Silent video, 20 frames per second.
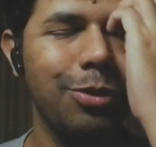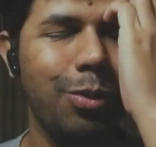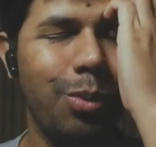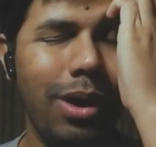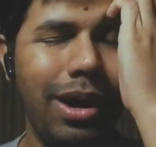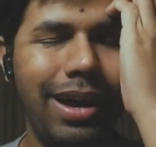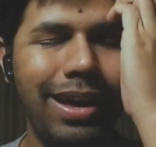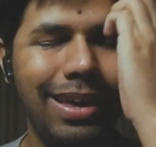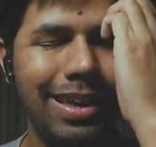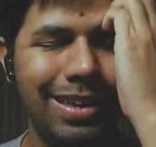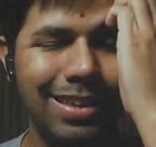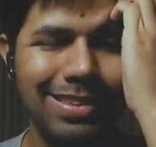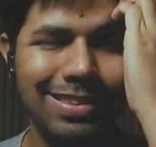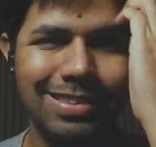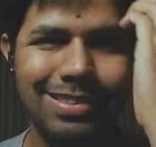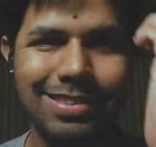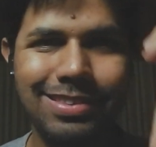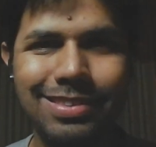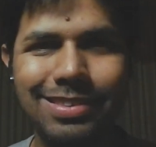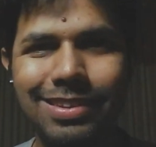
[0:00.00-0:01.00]
So why
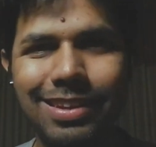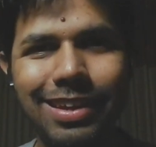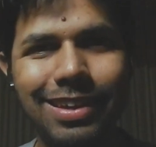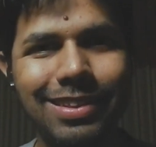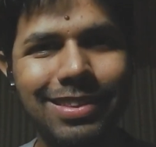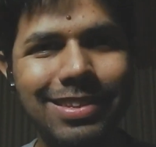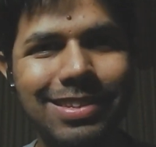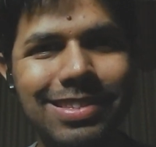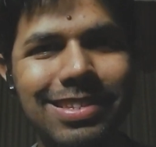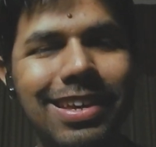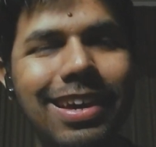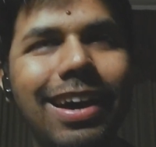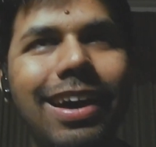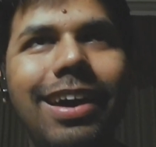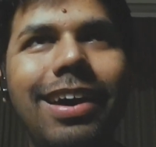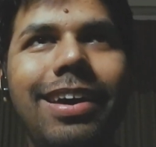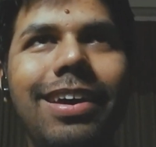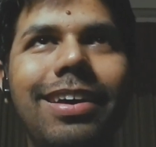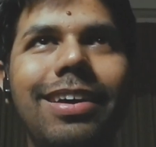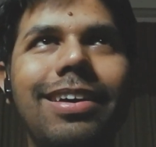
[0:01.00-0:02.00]
is like this
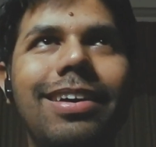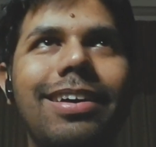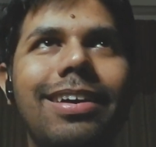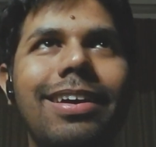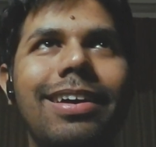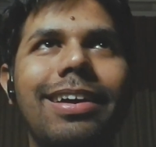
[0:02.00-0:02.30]
guy